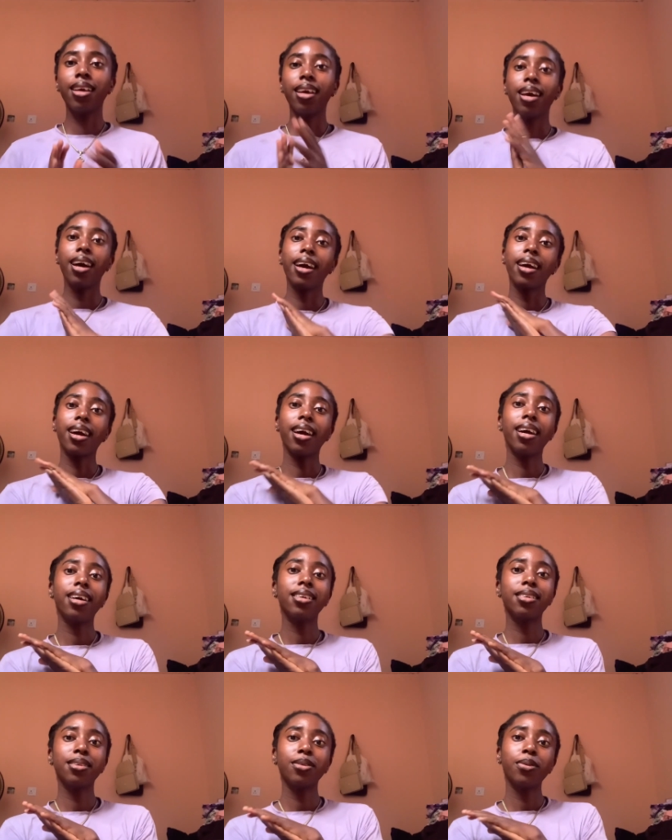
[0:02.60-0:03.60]
Hi
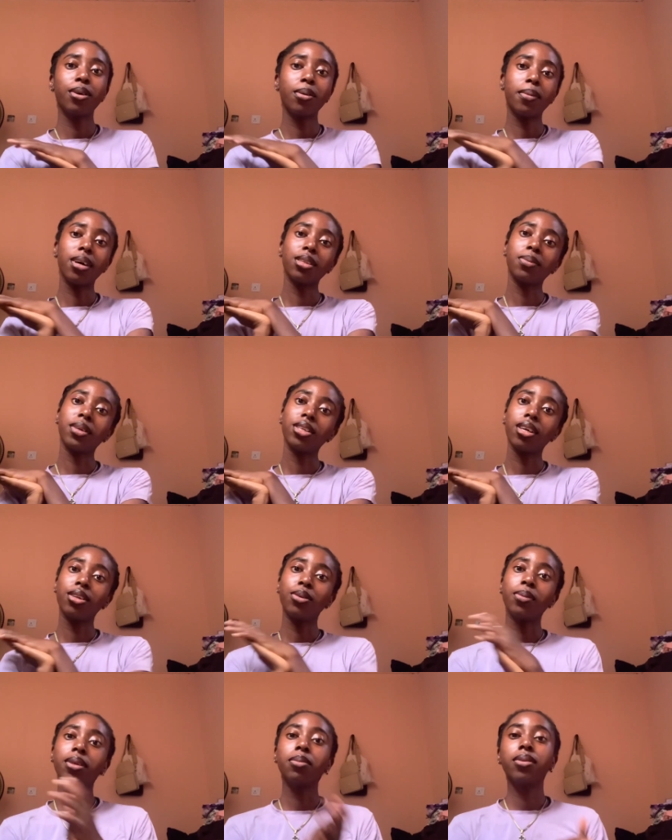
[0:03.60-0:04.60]
guys, welcome back to my channel.
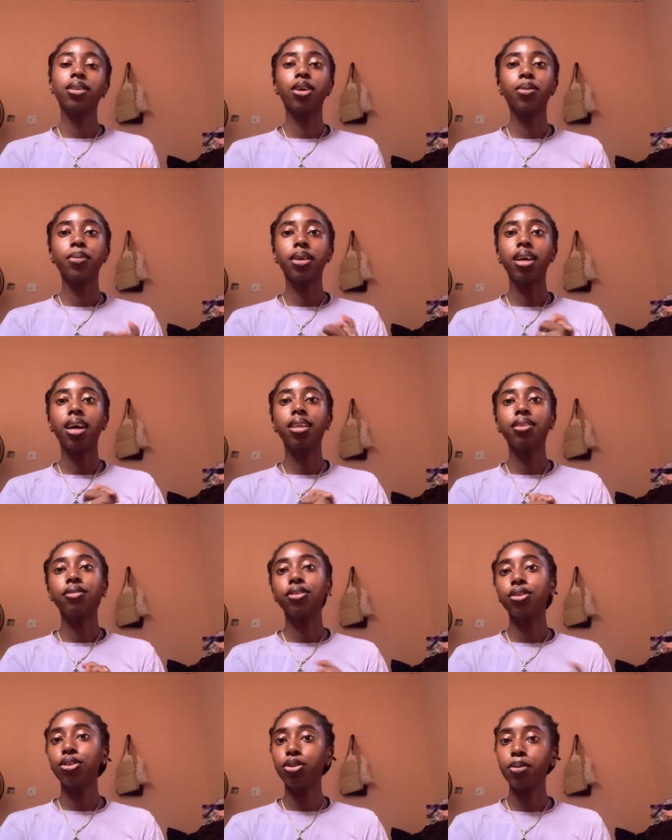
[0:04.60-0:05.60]
My name is Naomi, and if you're
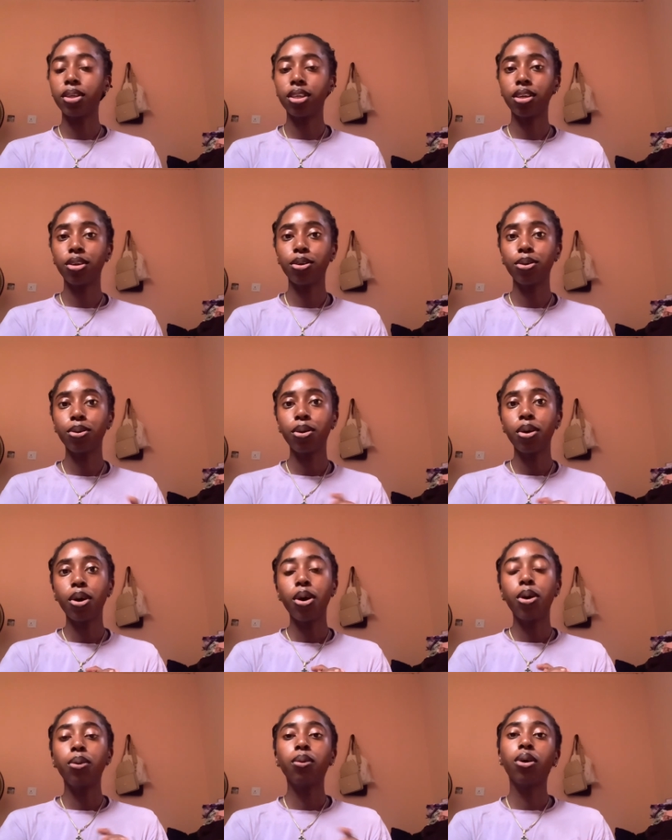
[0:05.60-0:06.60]
new to my channel,
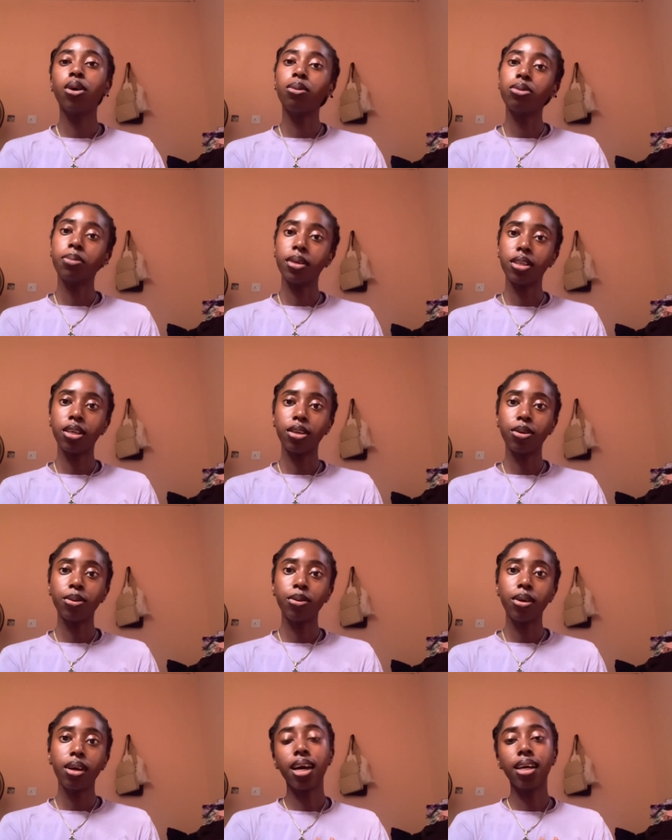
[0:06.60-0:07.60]
welcome to my
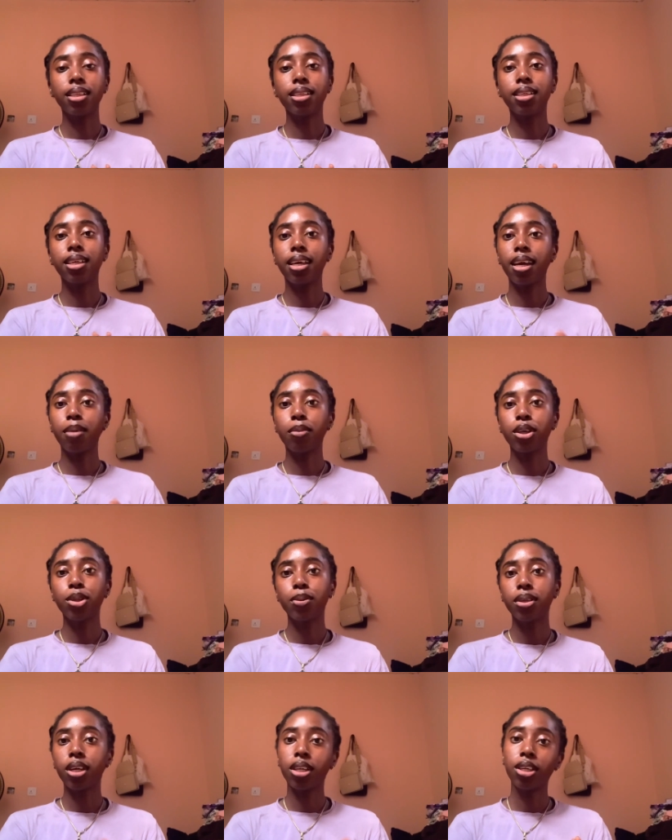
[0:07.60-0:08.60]
channel. And today I'm going to be
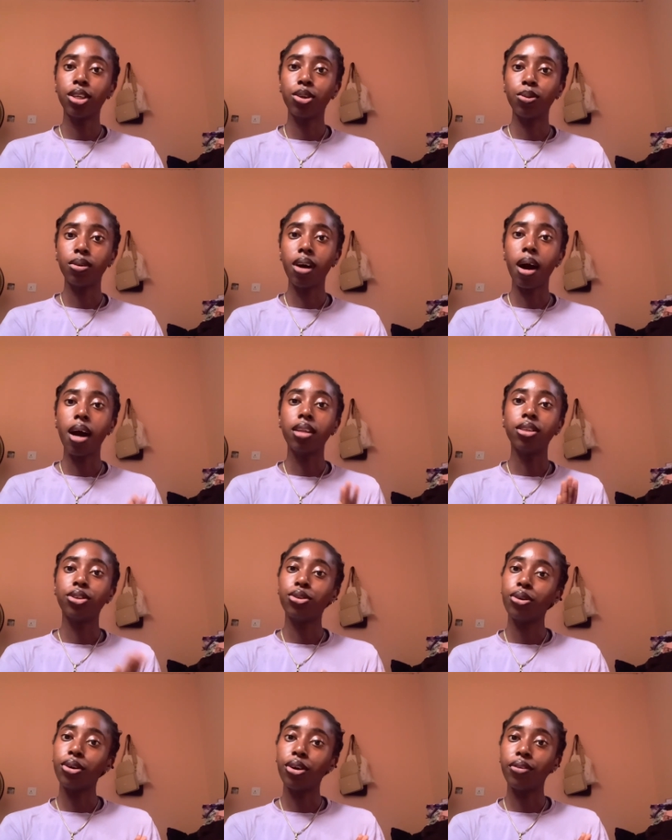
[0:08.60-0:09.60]
telling you the
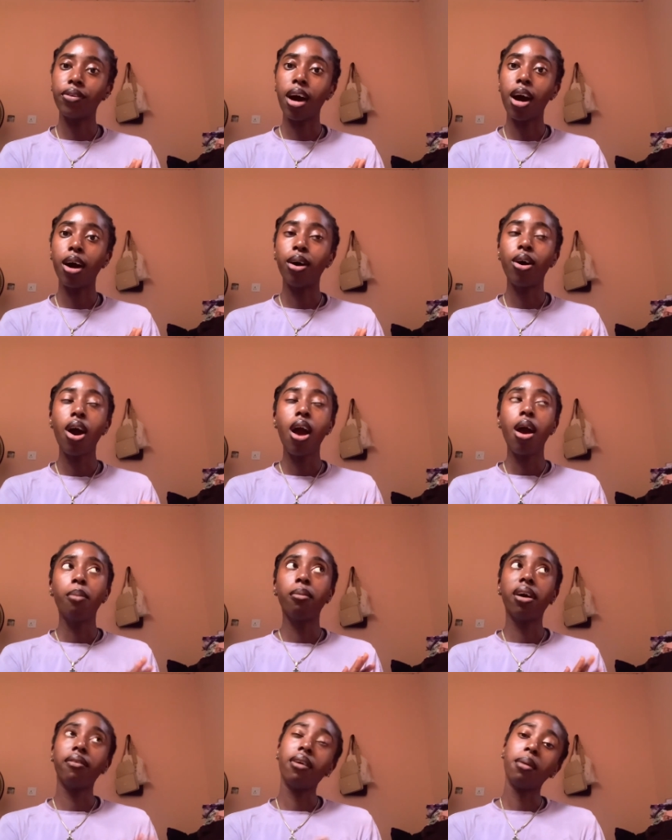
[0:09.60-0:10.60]
story of how
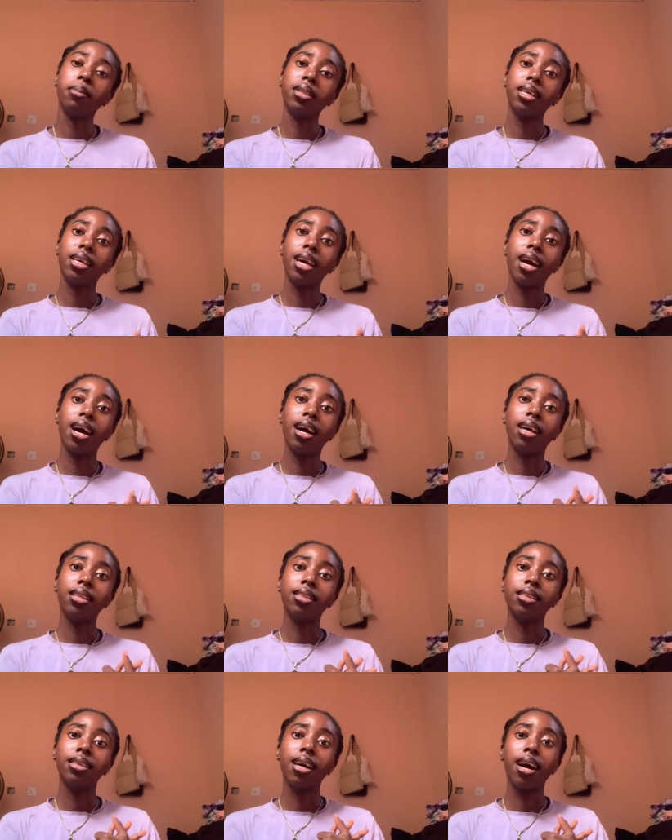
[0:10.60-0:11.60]
my family
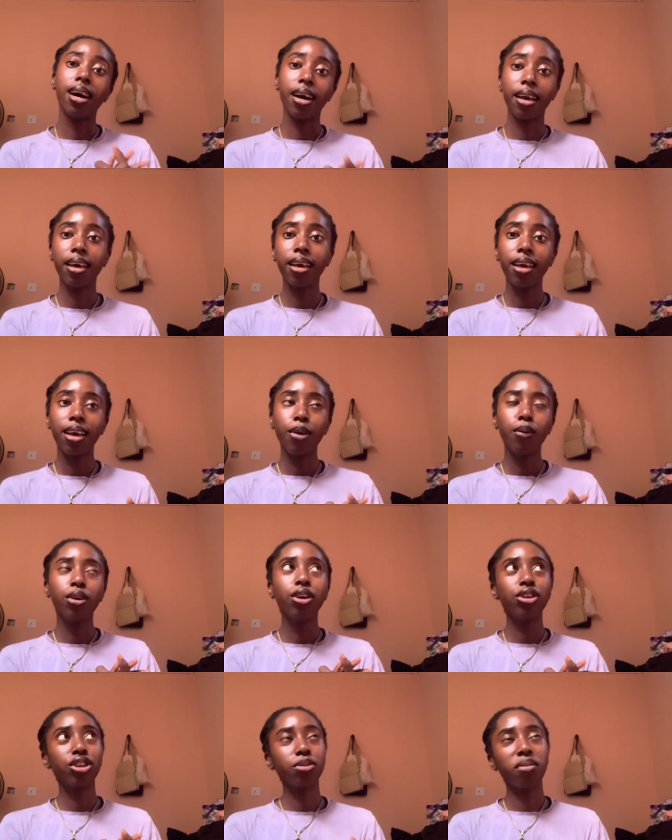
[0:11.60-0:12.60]
and I, well,
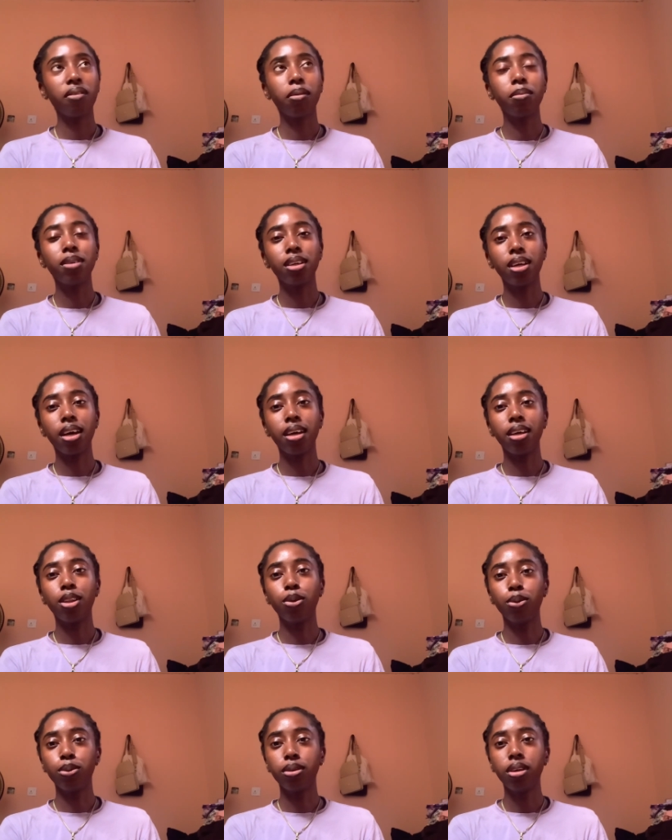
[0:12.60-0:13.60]
not just my family and I
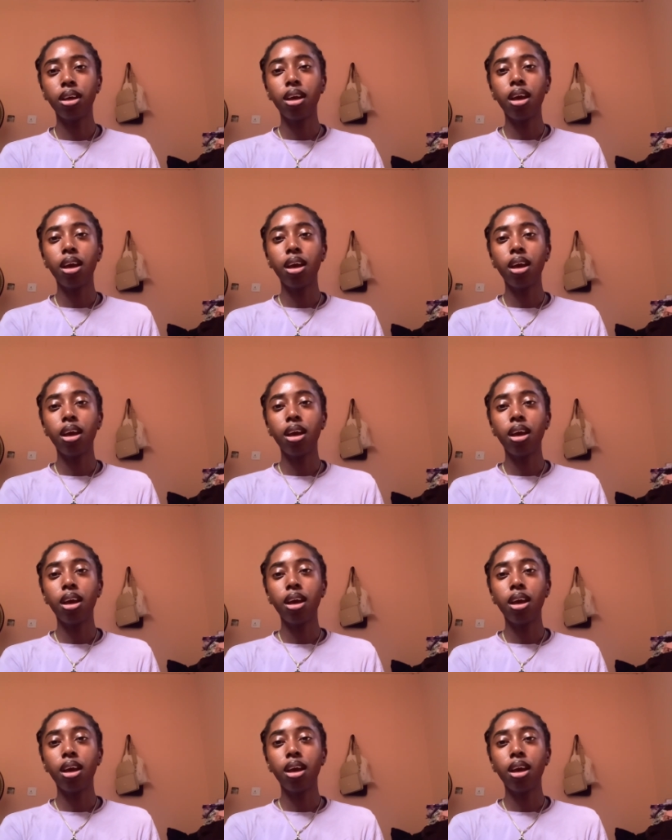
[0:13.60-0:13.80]
alone,